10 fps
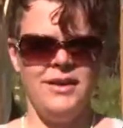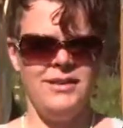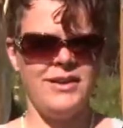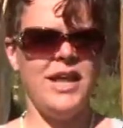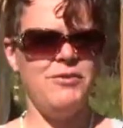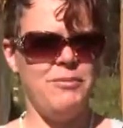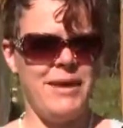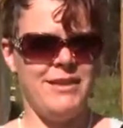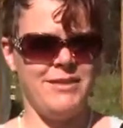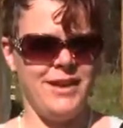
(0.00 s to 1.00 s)
It's kind of
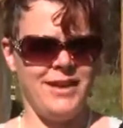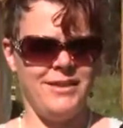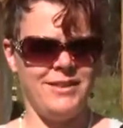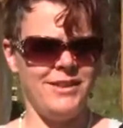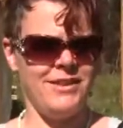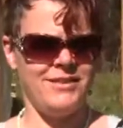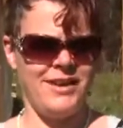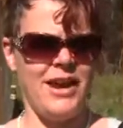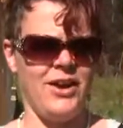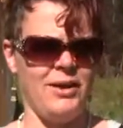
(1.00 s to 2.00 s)
amazing. It's a little
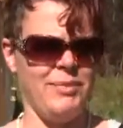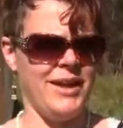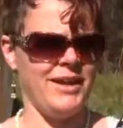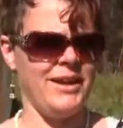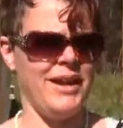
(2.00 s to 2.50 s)
scary, but